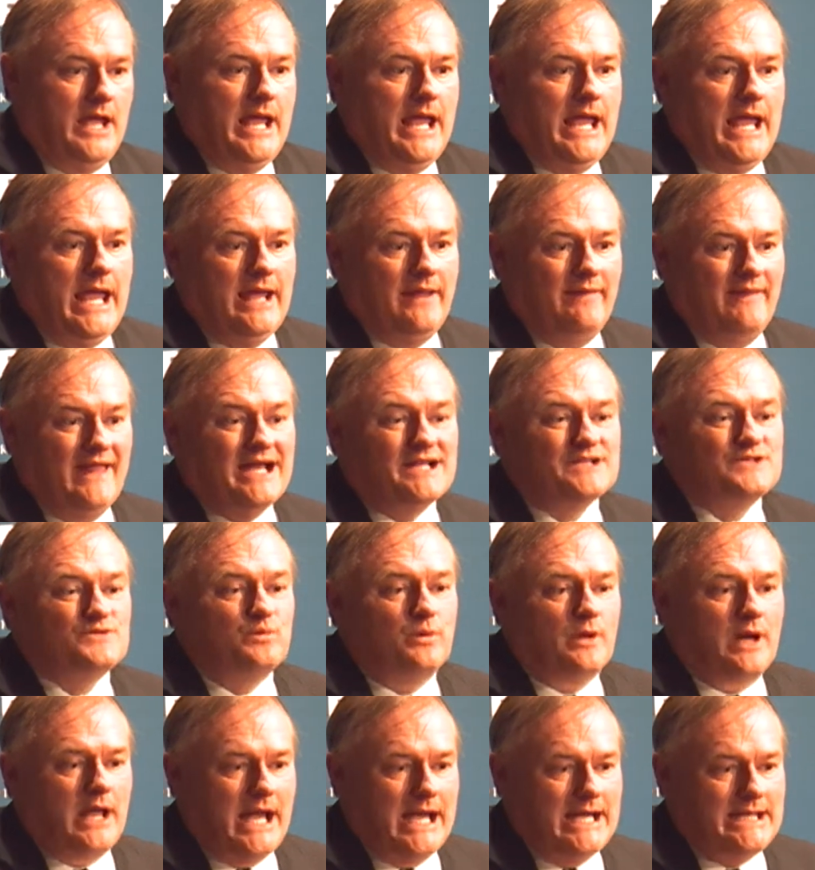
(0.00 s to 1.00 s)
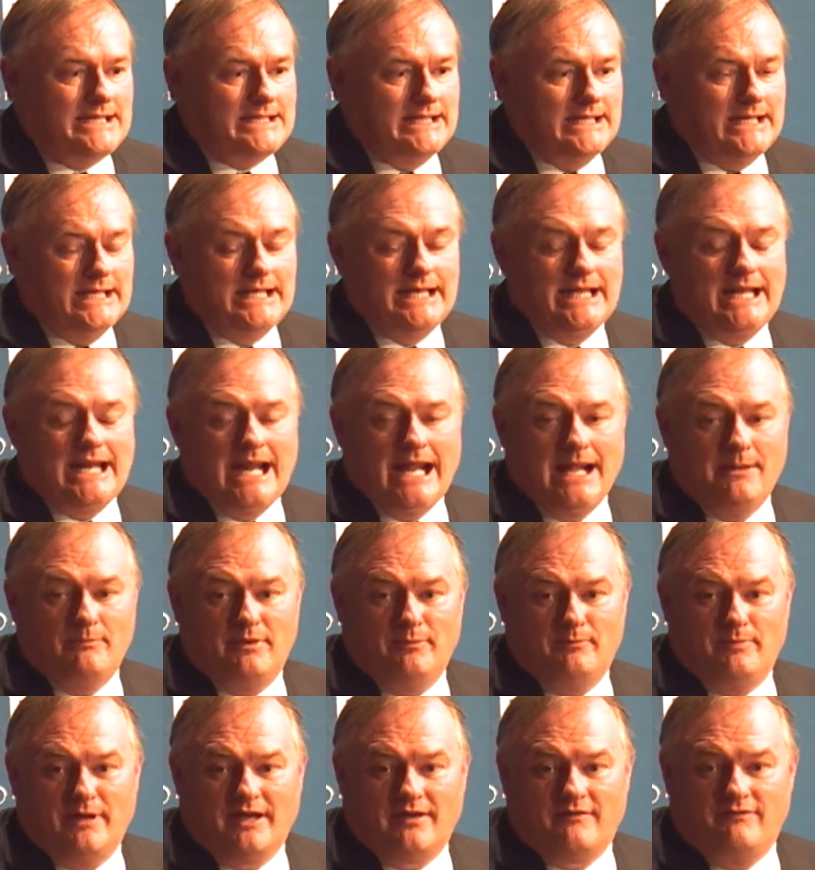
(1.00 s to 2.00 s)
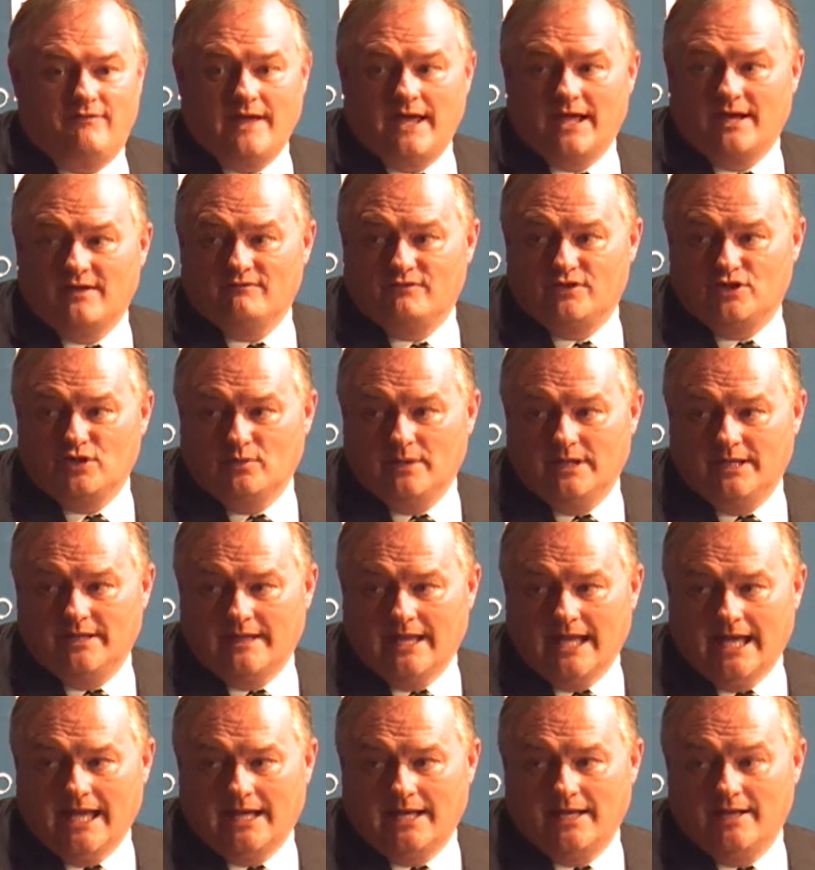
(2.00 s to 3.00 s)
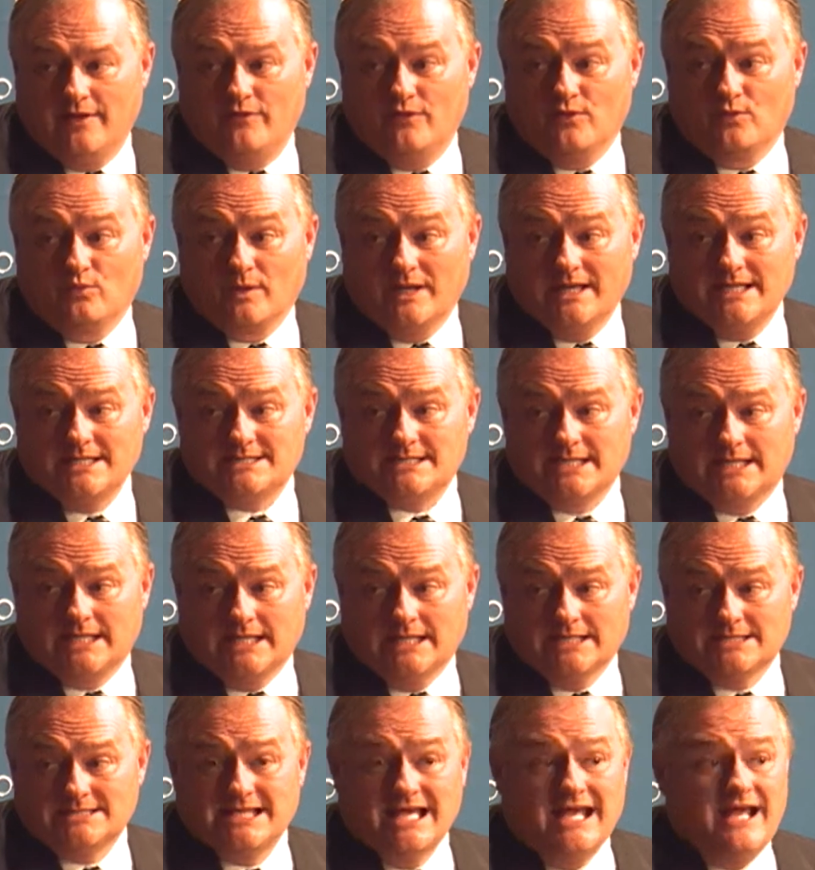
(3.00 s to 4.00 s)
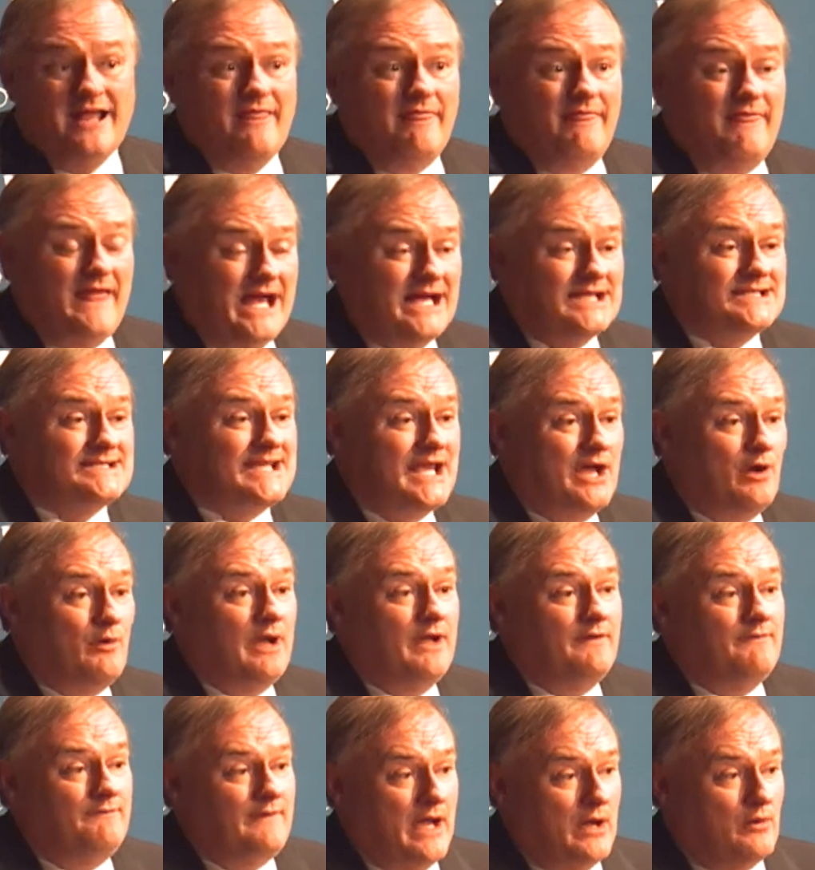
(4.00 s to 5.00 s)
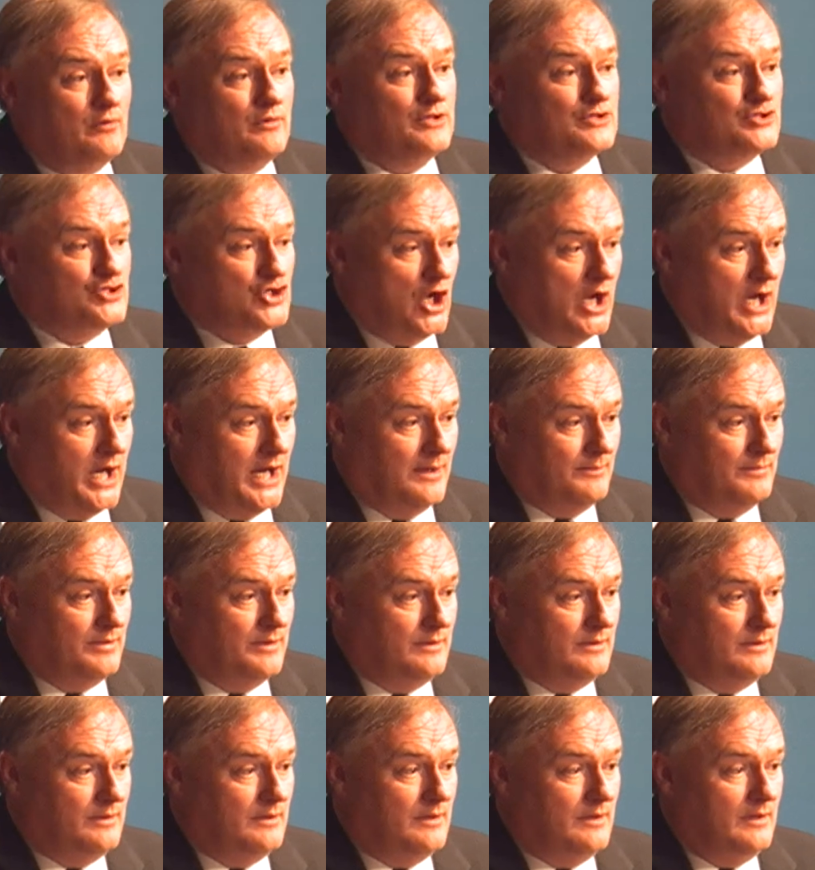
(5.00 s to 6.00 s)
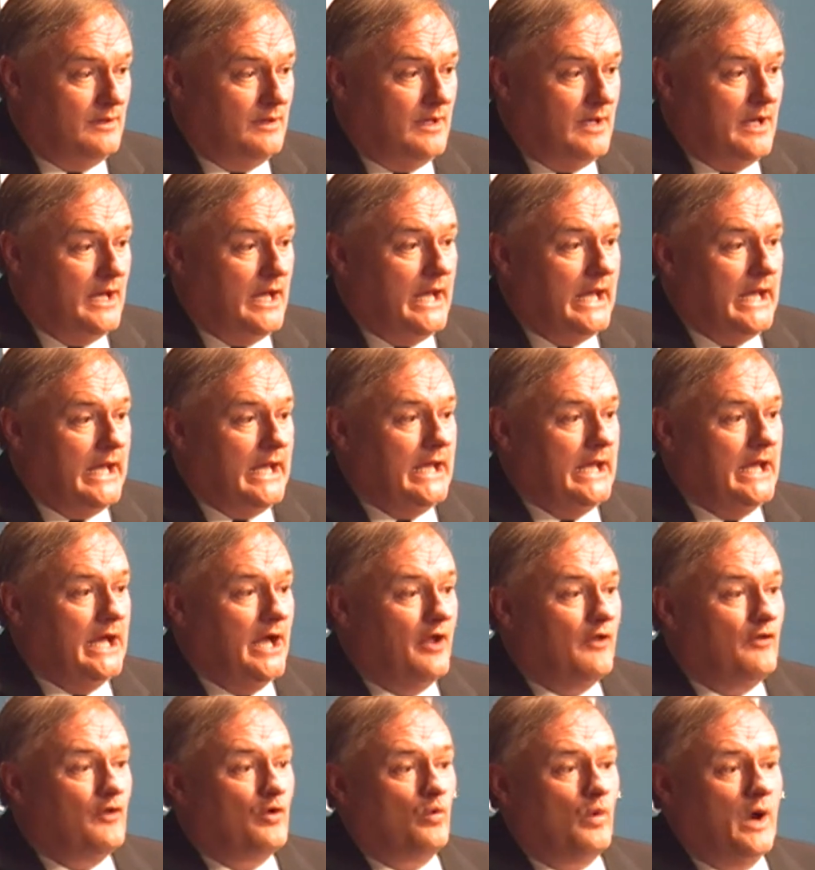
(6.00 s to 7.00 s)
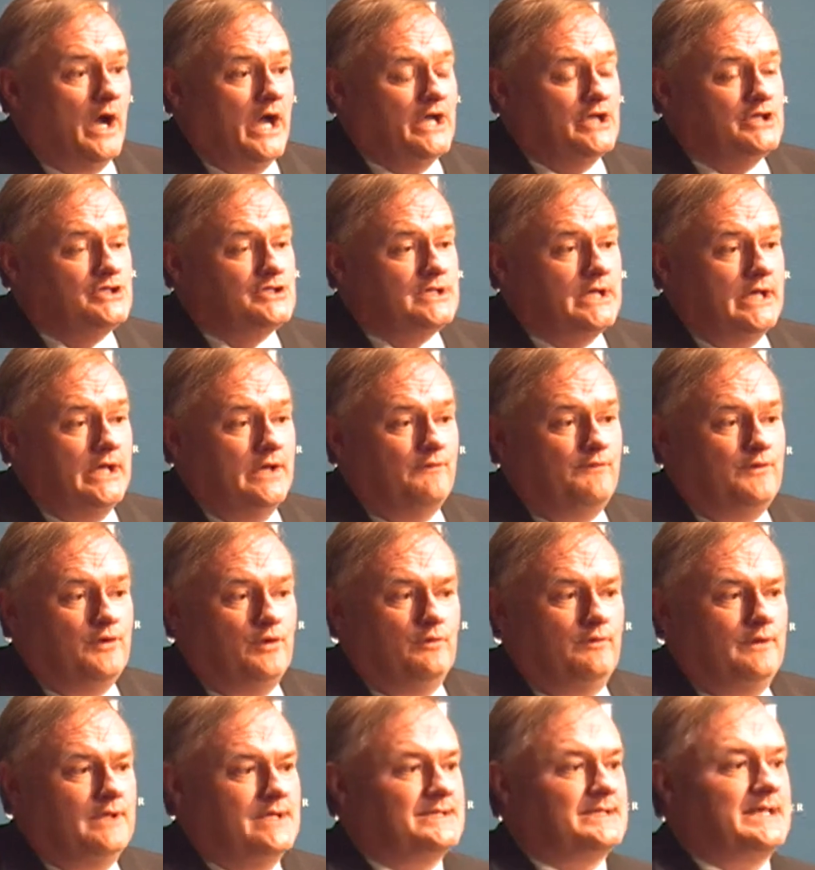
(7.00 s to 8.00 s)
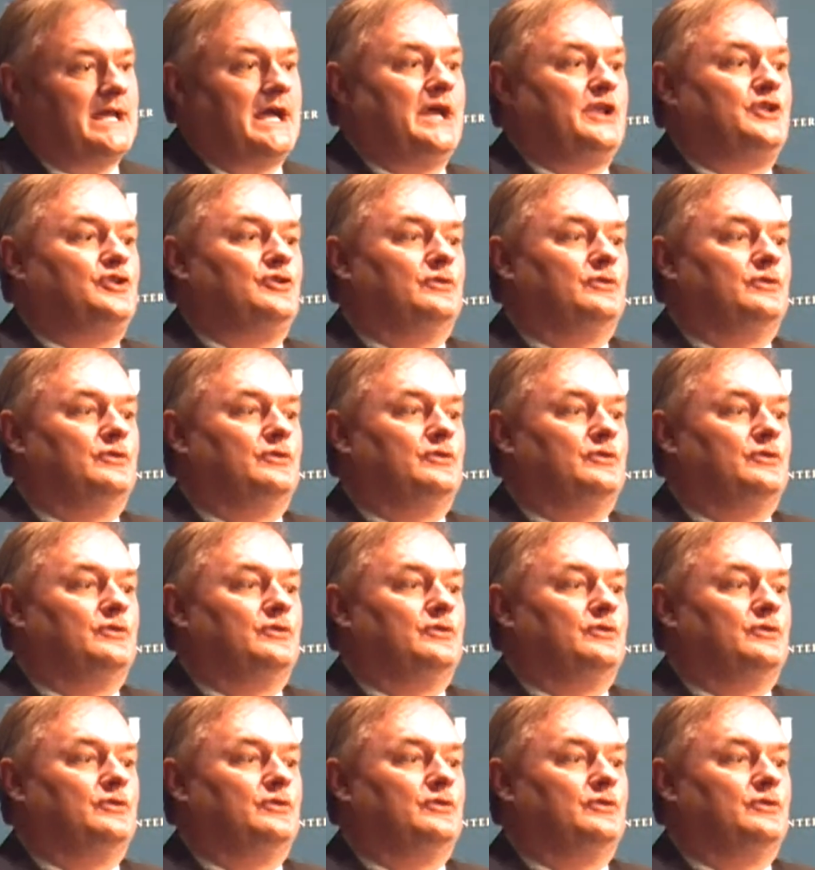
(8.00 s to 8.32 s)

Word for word: And that's what I did, and I'm a big fan of doing that. And the reason is, that's how I found a job. Otherwise, if you decide you